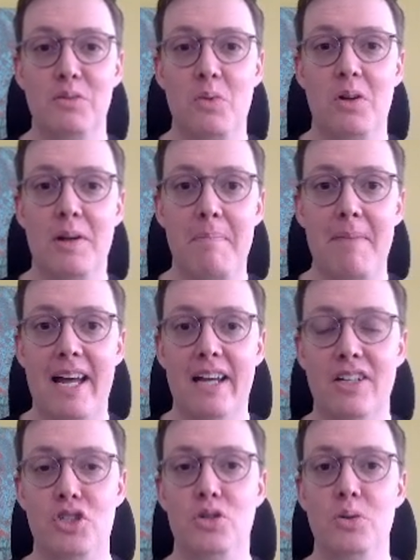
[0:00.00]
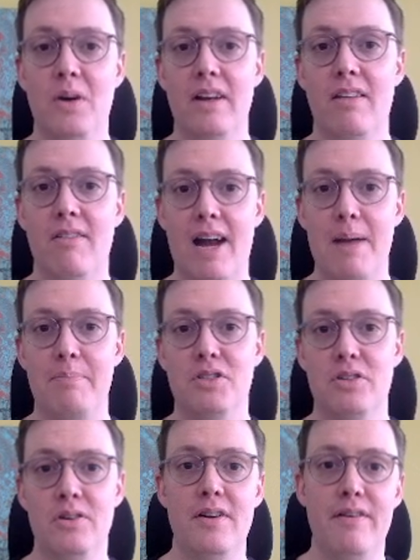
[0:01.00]
Welcome back to another
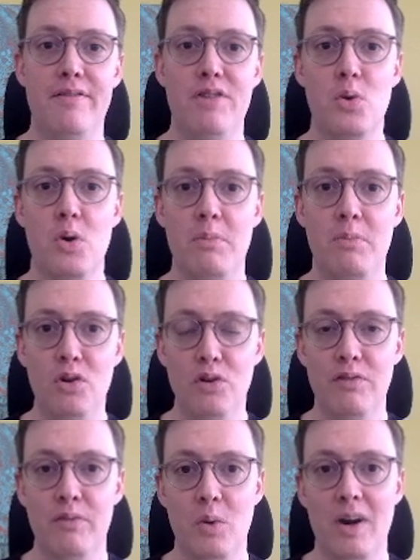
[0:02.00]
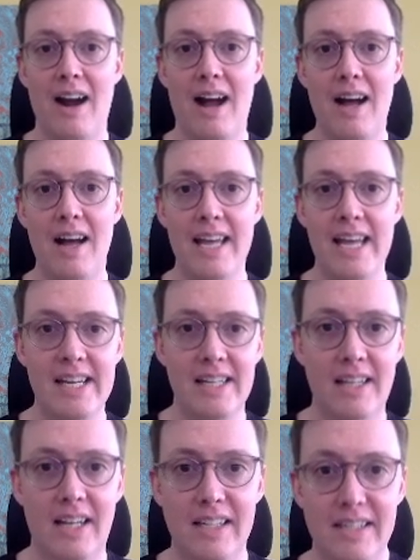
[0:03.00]
episode of Your Move, where I
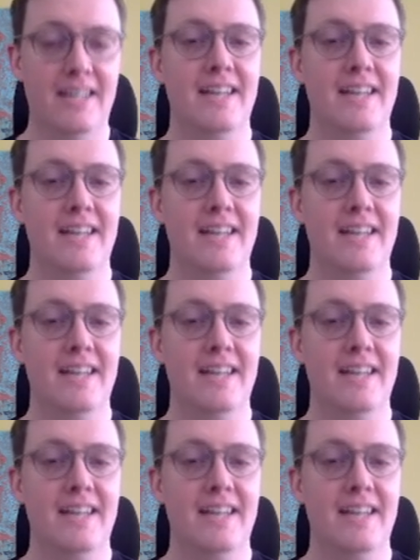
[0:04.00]
analyze